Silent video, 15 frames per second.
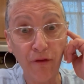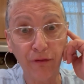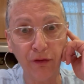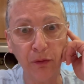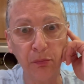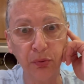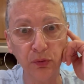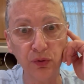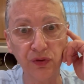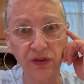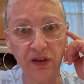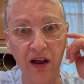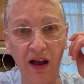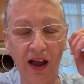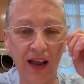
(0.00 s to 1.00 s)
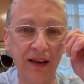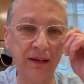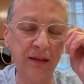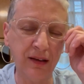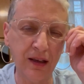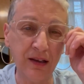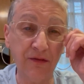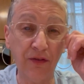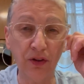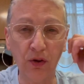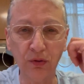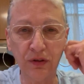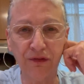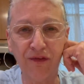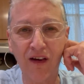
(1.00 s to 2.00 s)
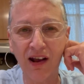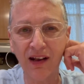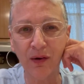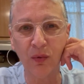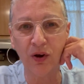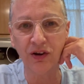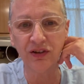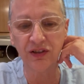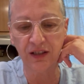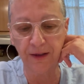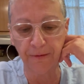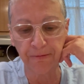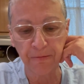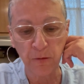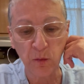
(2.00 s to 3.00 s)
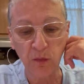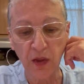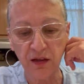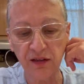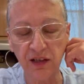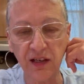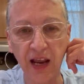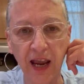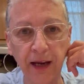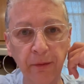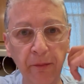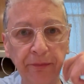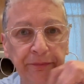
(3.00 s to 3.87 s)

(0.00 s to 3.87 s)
for a blue sky for those fireworks tonight.